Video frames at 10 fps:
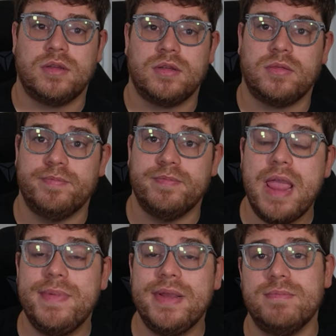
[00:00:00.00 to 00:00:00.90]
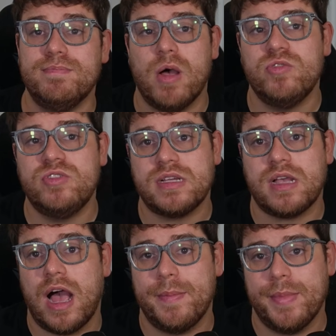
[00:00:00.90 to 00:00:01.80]
Maybe the most
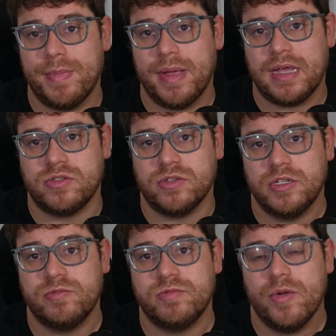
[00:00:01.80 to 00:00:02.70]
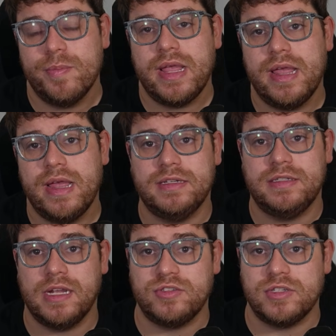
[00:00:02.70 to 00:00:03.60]
common backstory trope in
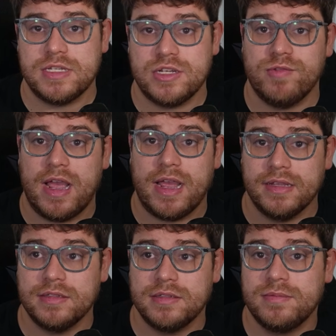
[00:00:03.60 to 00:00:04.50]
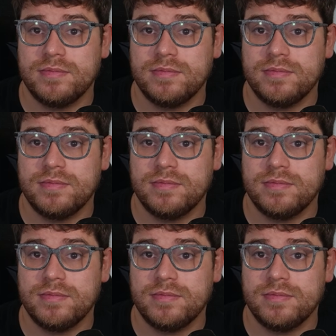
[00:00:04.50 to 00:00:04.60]
Dungeons and Dragons,